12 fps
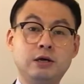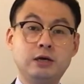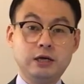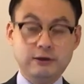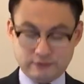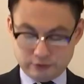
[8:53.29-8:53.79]

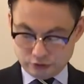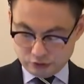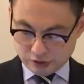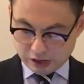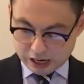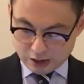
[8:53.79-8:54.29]
If
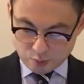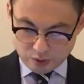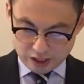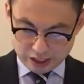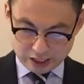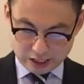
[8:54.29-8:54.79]
you are
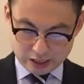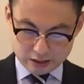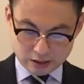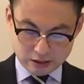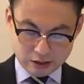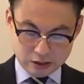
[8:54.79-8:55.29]
willing,
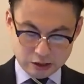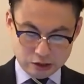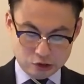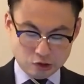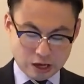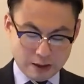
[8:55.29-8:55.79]

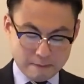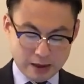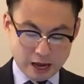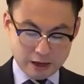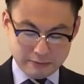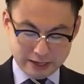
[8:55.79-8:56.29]
you can
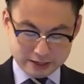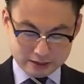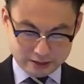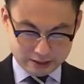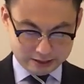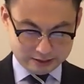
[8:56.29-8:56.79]
make me
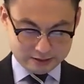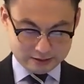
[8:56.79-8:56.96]
clean.